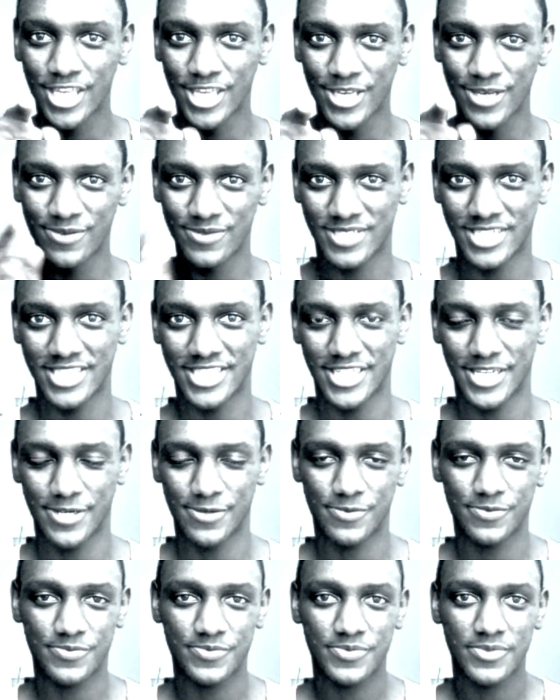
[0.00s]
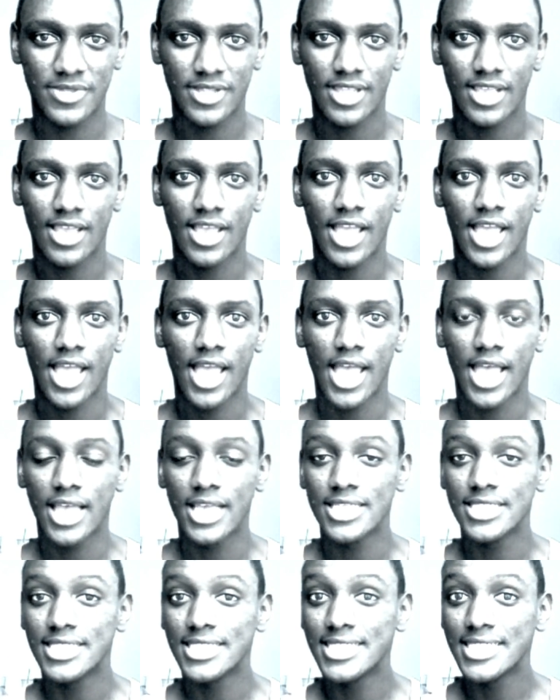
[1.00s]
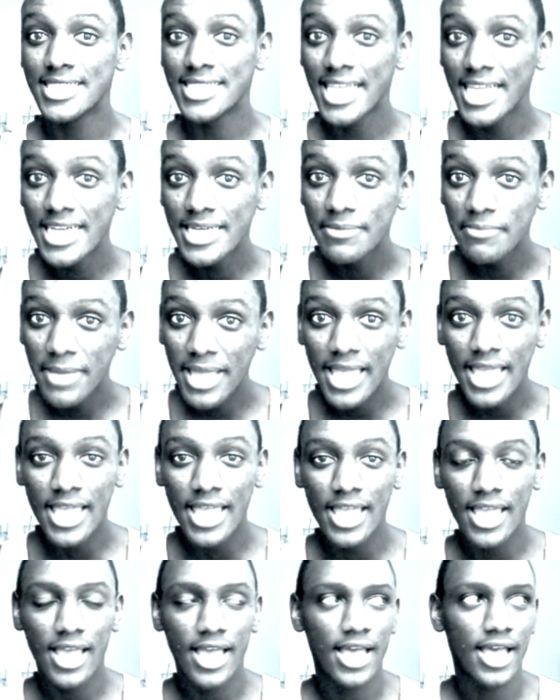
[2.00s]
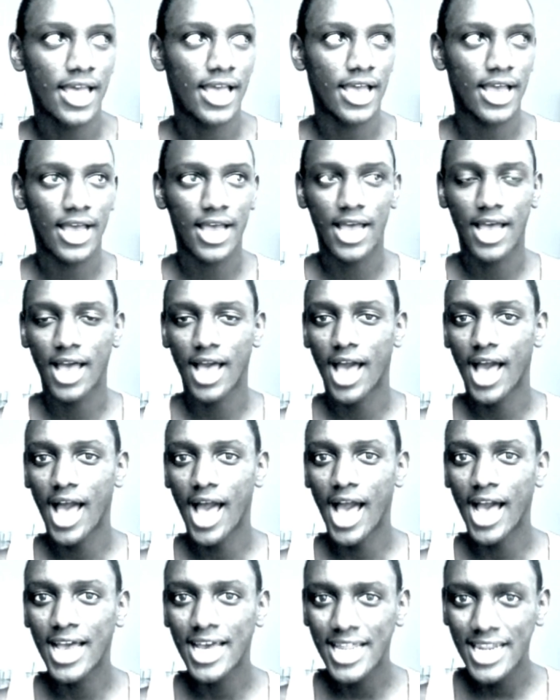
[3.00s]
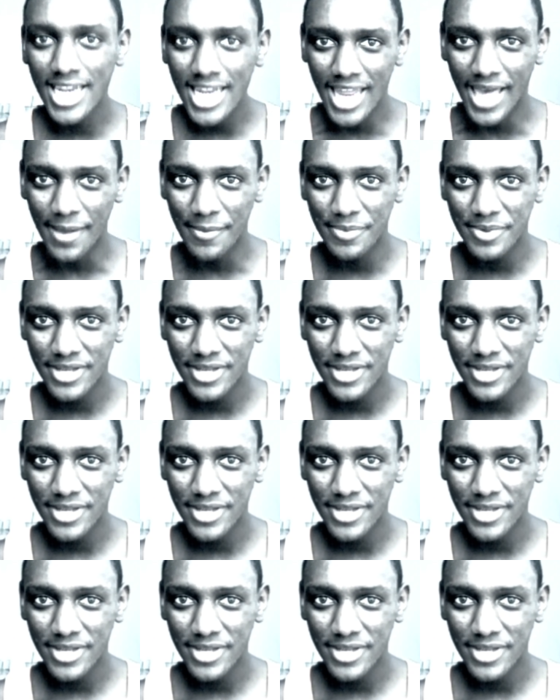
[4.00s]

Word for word: you to do. Send me a clip